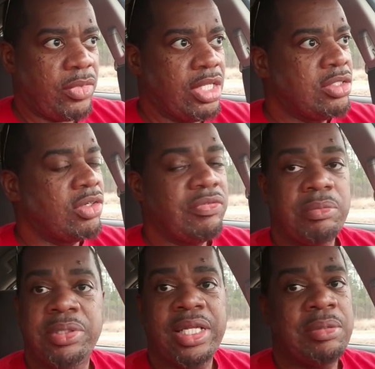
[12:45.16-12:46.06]
don't
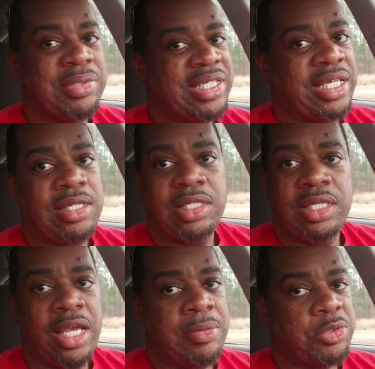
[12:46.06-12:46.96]
even play them giggly
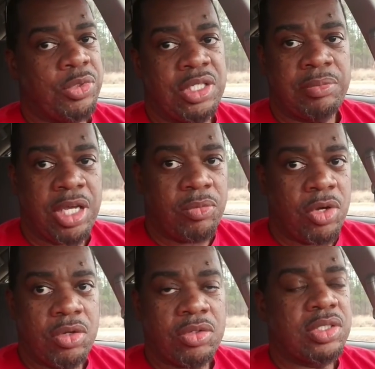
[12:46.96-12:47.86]
games with them at
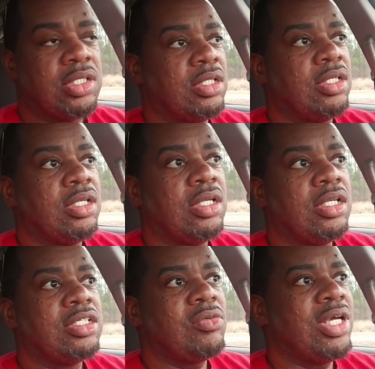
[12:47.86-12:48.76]
work.
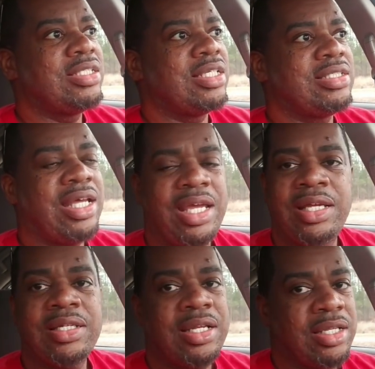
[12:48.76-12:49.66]
Don't
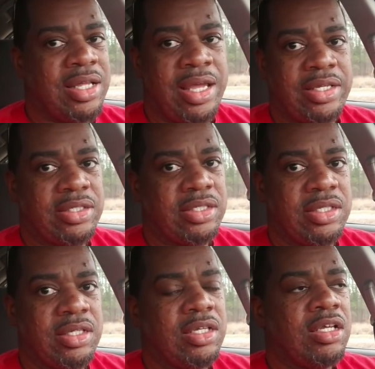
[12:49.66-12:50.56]
entertain none of that,
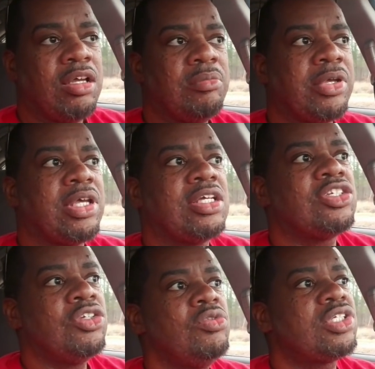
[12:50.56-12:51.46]

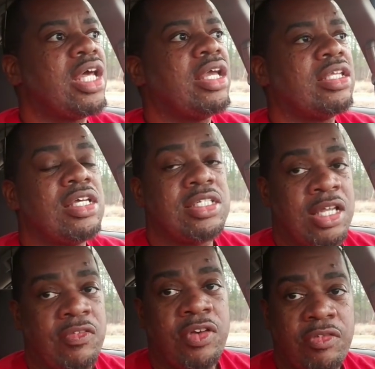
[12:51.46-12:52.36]
because you setting
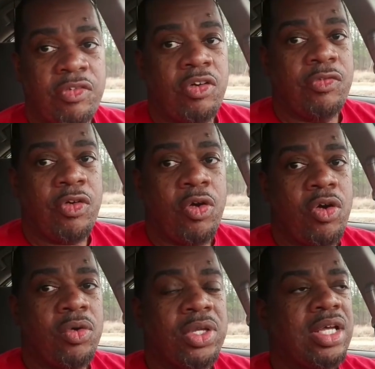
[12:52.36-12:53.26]
yourself up for a
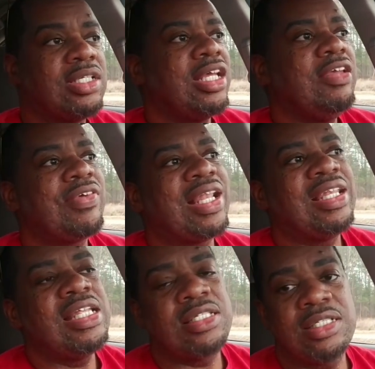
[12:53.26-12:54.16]
fall. They
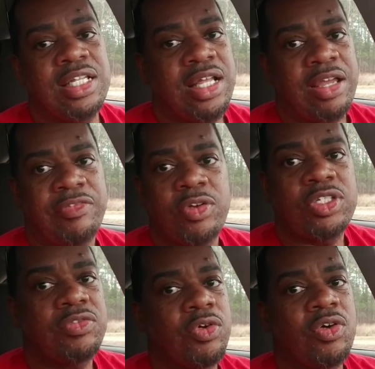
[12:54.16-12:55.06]
even listen to that.
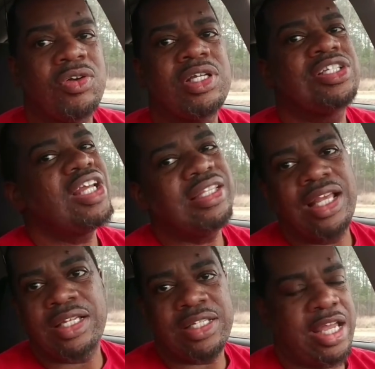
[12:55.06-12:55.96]
First of all, shut
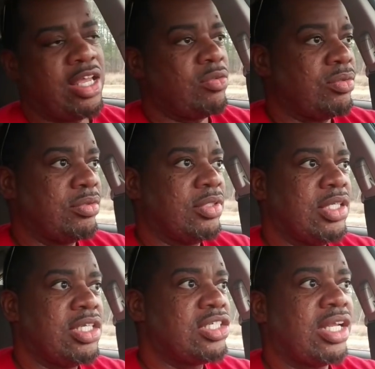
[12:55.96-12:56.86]
that down.
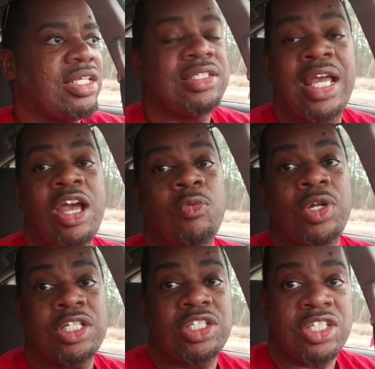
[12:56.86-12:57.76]
Shut it down
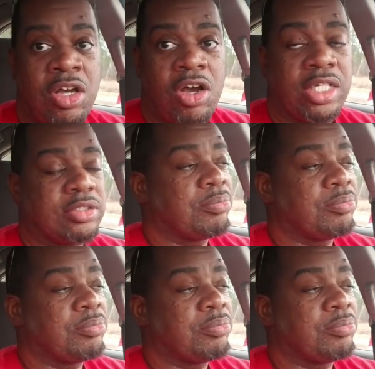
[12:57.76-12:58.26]
when it starts.